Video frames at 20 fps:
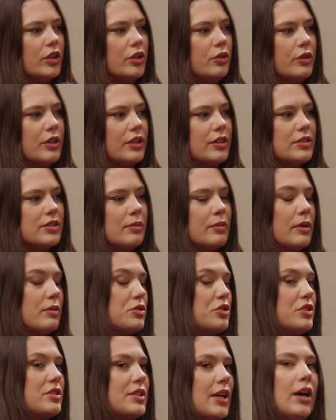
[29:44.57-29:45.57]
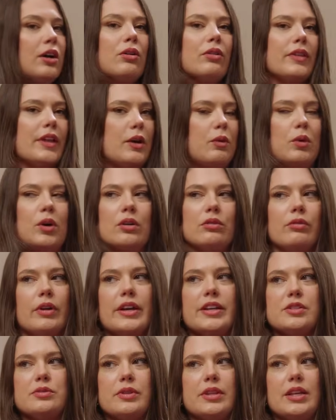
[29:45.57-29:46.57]
you can sometimes just tell they weren't
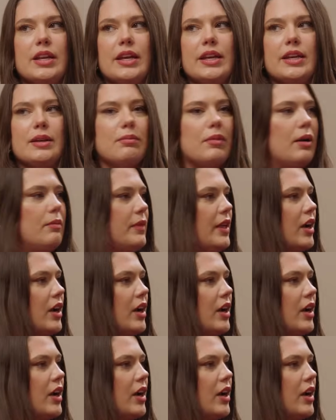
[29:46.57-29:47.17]
raised with a naked mom.